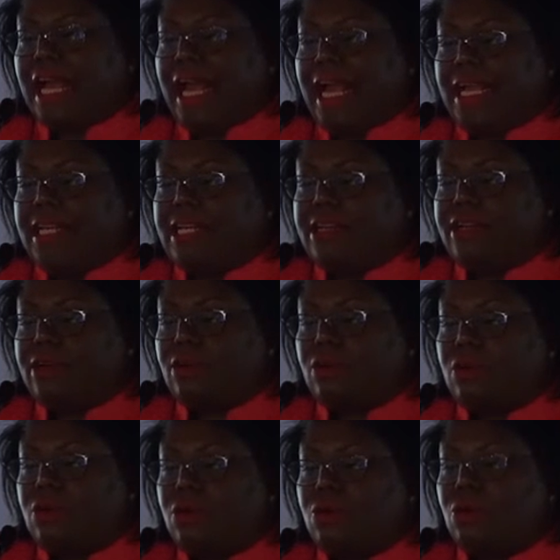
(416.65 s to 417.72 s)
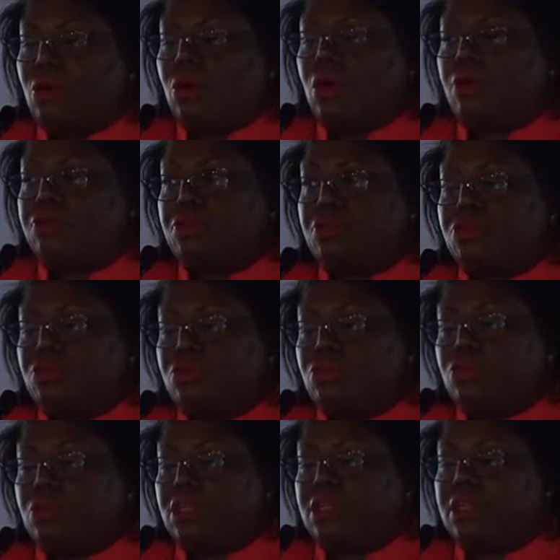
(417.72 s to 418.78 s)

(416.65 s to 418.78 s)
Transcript: idea of the role